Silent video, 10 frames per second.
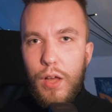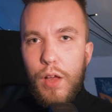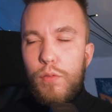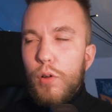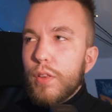
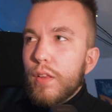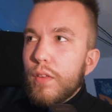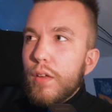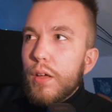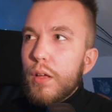I've looked at
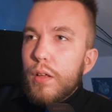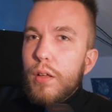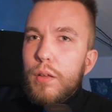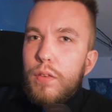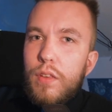
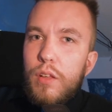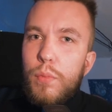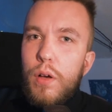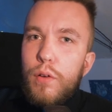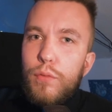the
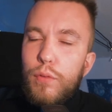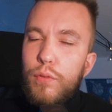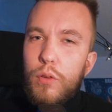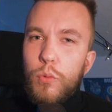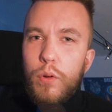Sigma
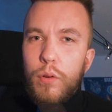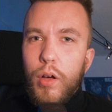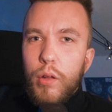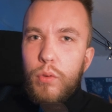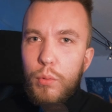50 to
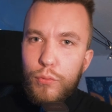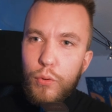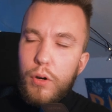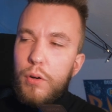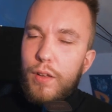100
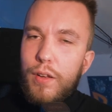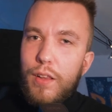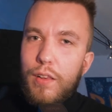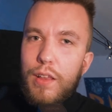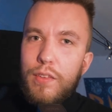before, and
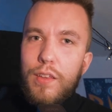that lens